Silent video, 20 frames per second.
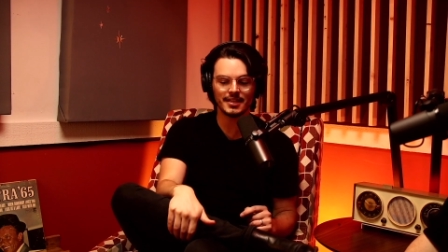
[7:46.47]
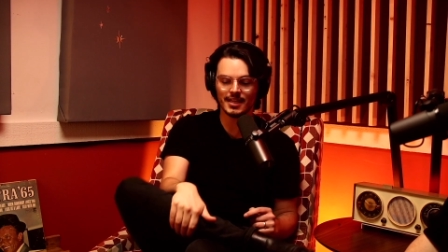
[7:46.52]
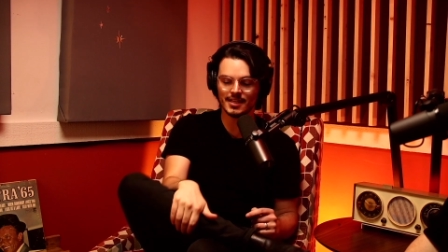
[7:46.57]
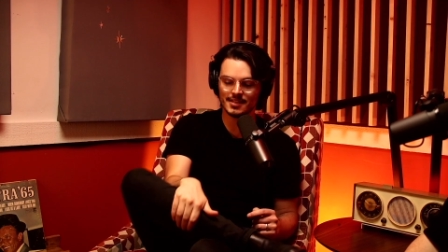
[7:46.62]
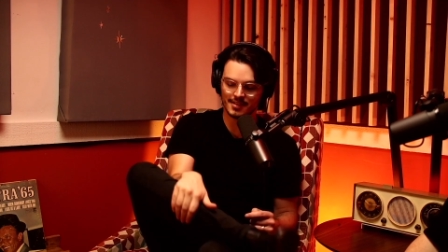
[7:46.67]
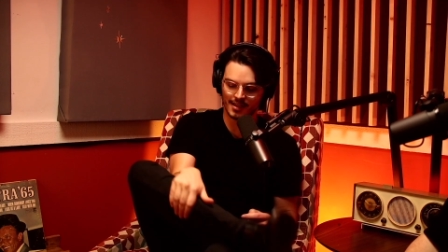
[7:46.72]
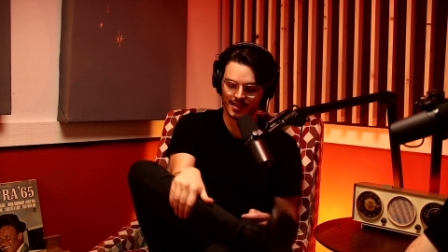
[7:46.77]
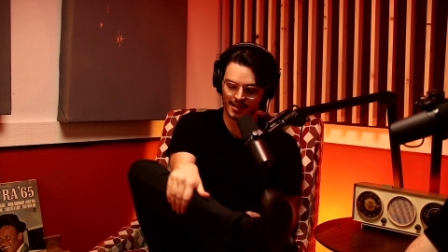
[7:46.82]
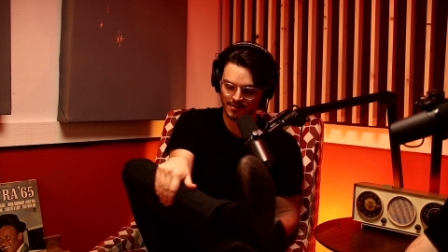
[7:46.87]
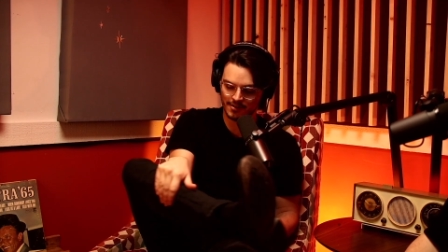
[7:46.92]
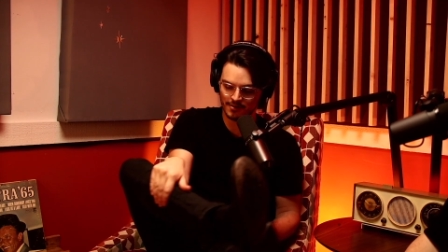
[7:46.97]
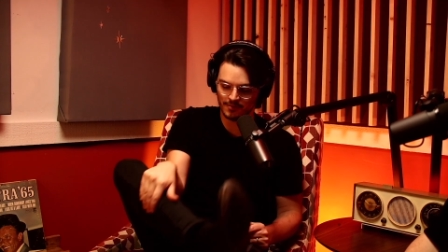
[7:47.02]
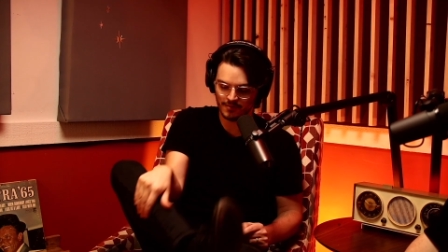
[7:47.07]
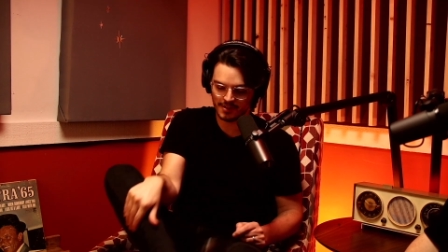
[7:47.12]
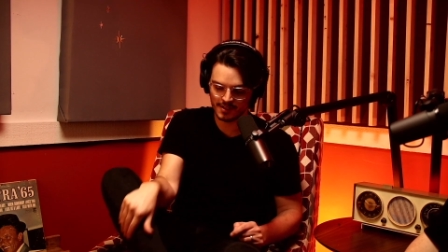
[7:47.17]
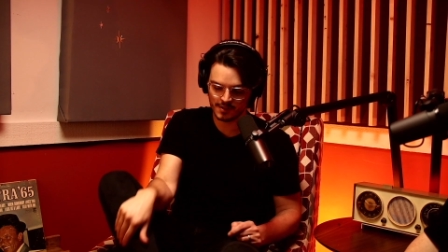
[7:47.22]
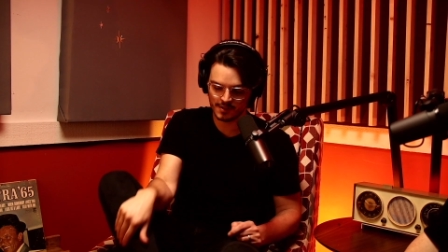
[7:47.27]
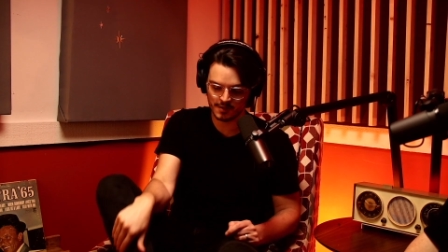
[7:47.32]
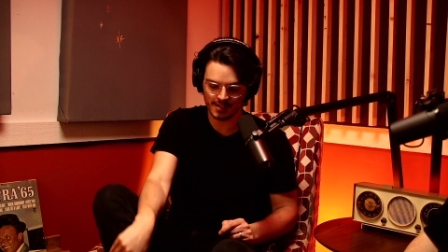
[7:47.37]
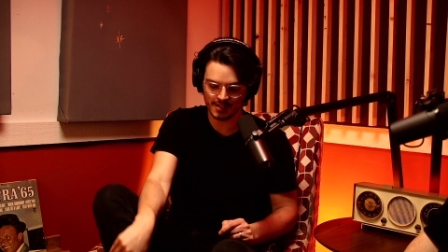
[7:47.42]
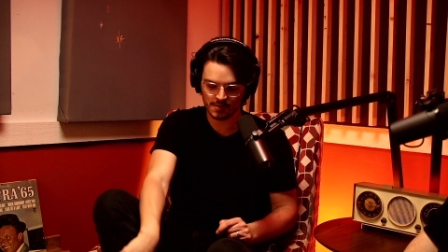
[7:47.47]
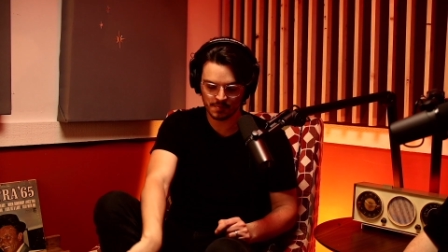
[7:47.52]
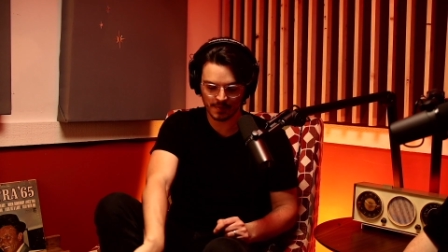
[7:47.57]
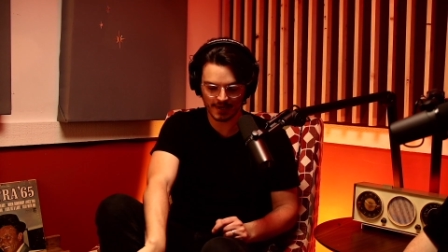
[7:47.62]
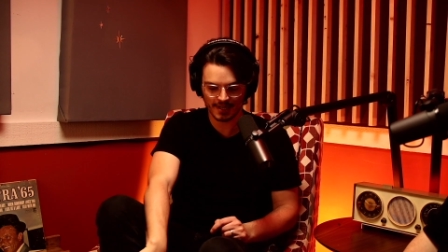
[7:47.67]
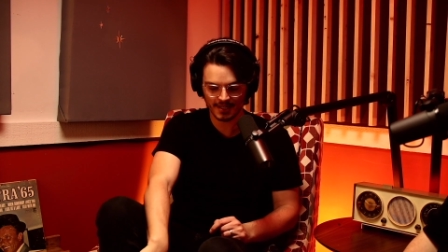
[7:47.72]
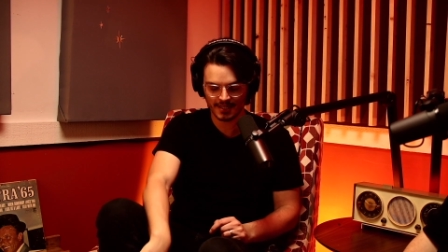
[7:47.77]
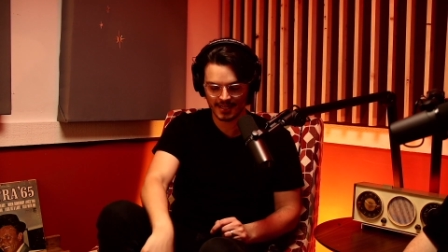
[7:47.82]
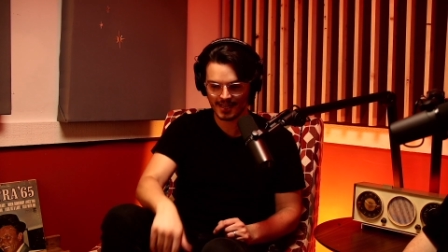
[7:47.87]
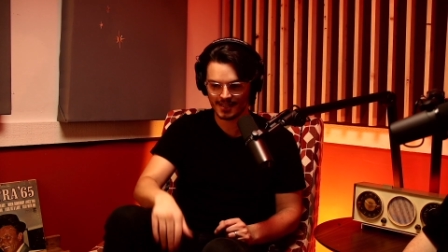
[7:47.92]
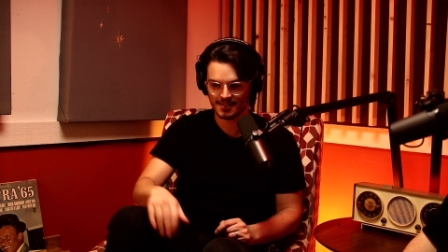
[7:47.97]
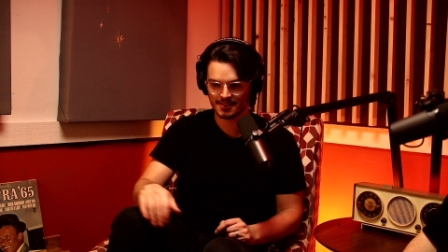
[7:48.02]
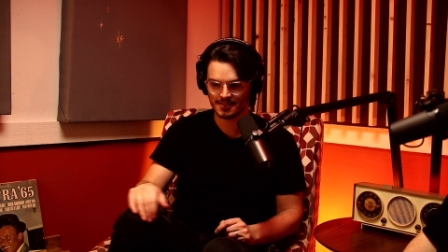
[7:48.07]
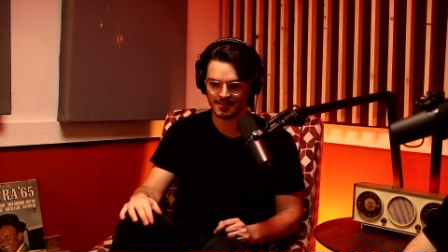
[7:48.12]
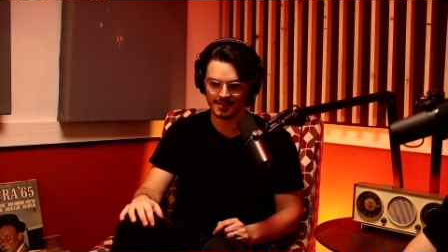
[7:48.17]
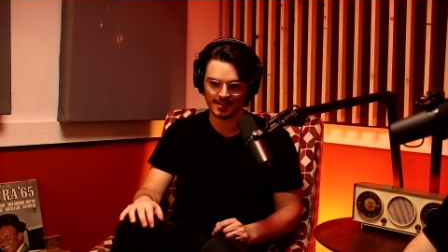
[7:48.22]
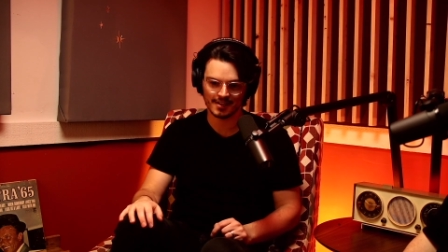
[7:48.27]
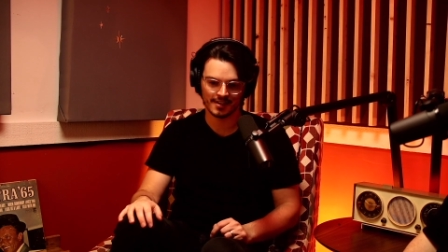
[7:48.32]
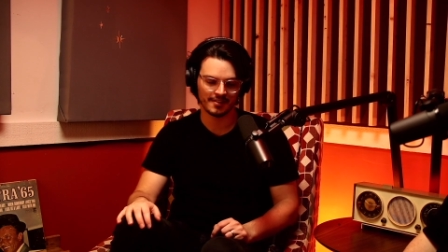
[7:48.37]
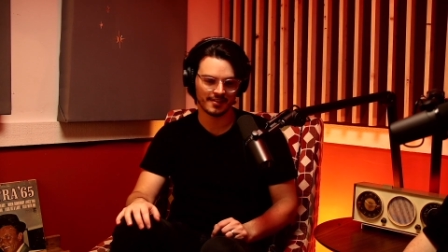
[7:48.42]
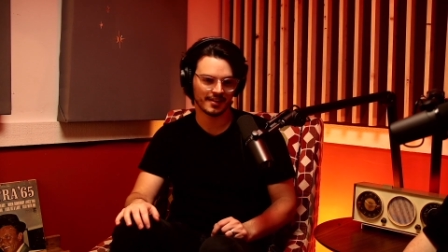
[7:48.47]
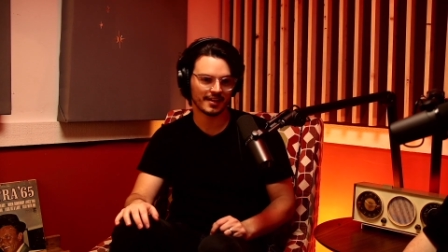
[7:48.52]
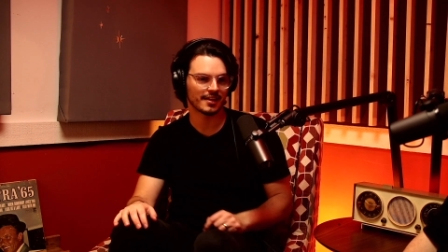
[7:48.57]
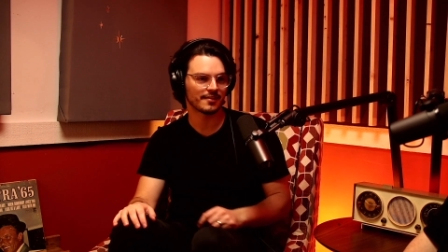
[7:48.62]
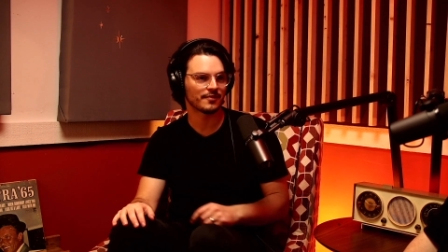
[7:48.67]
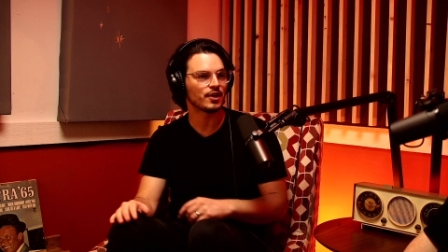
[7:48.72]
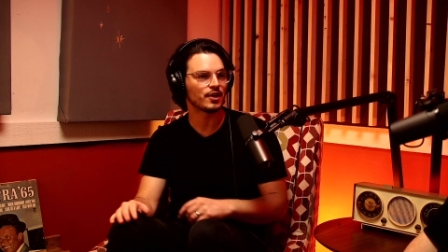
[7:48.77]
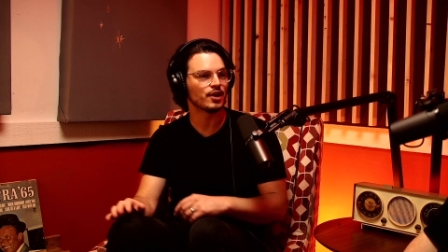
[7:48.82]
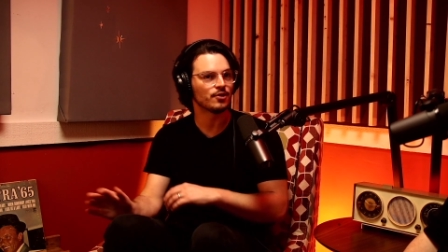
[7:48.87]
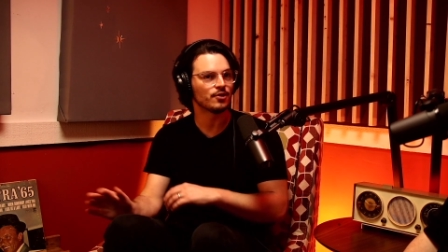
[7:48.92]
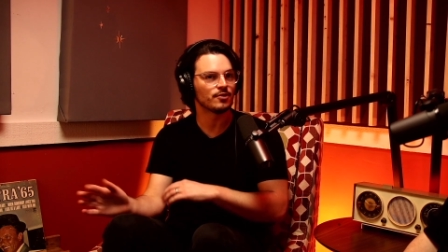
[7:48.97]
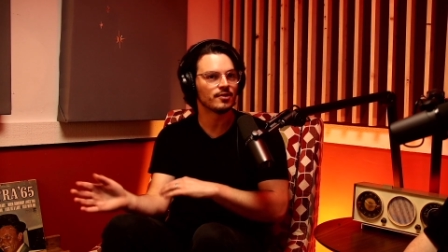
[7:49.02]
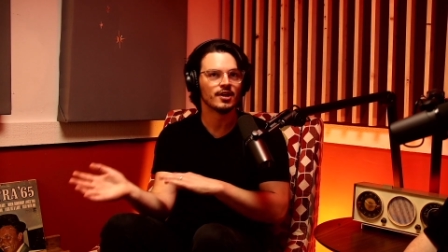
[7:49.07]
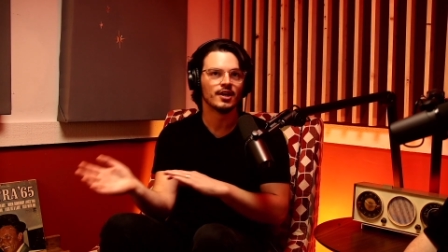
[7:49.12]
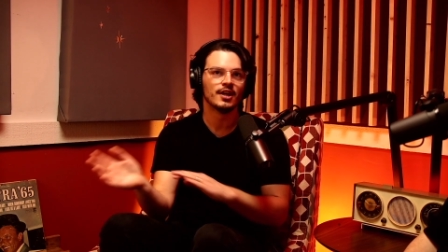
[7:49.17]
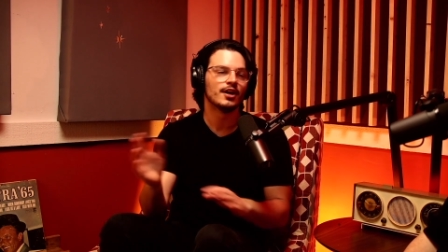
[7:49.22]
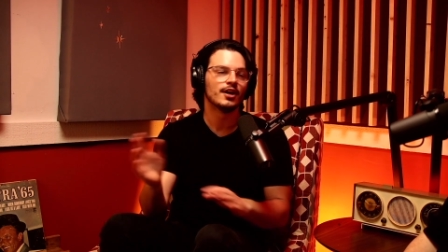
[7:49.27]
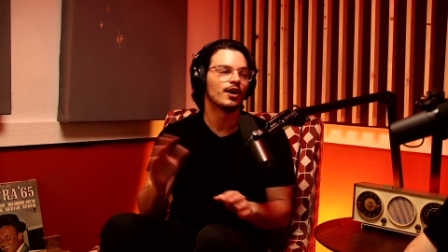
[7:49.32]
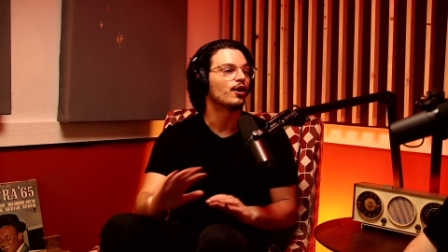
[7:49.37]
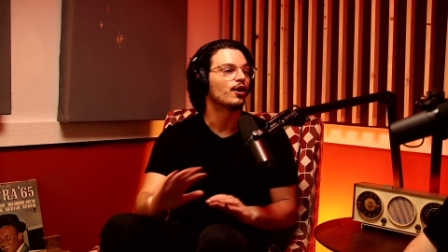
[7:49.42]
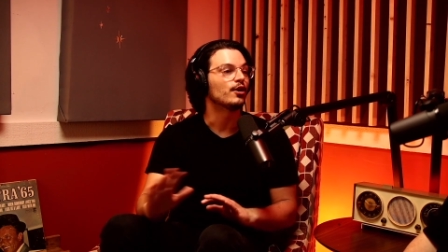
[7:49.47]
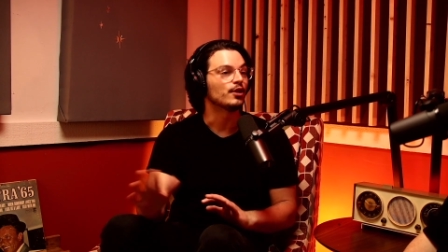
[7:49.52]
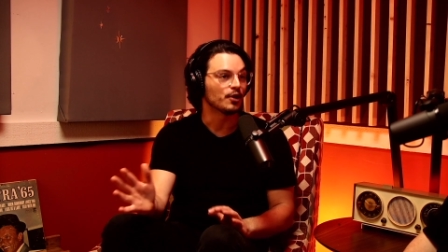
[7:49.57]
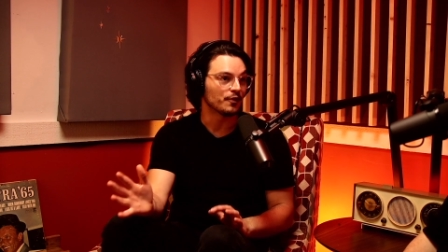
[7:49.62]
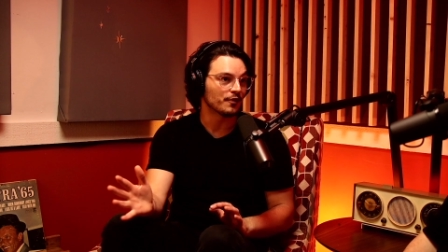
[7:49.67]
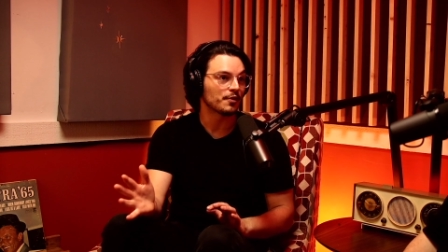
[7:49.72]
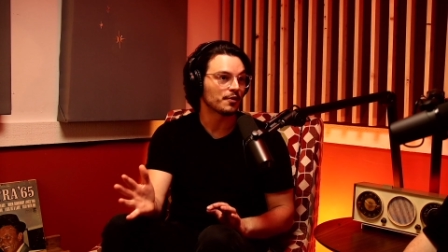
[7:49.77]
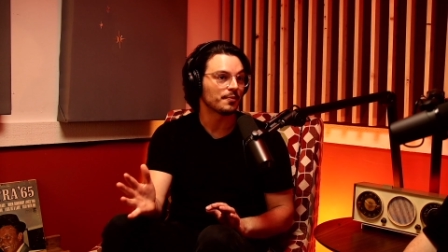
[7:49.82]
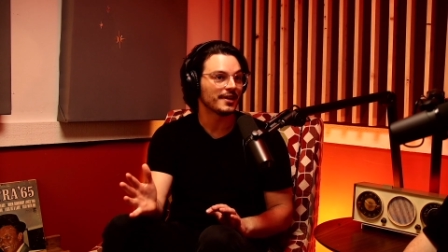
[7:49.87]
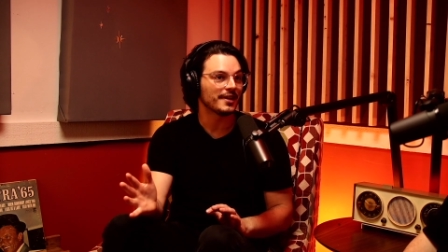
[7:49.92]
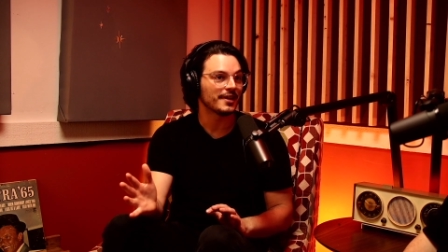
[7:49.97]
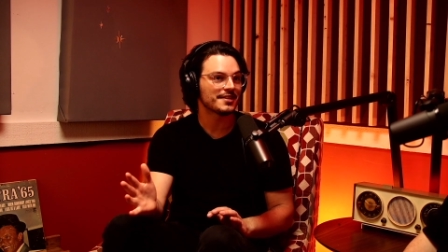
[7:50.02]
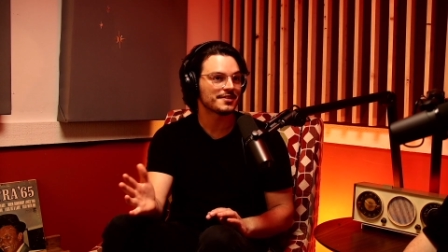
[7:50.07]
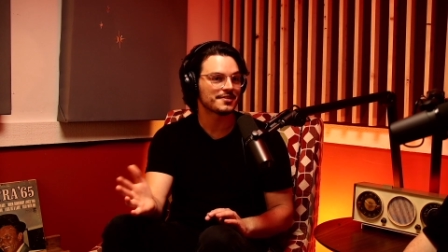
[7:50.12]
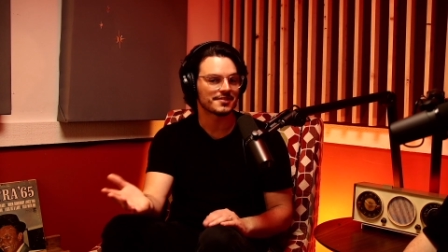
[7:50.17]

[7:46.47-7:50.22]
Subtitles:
guys, I know these podcasts, they kind of go all over the place.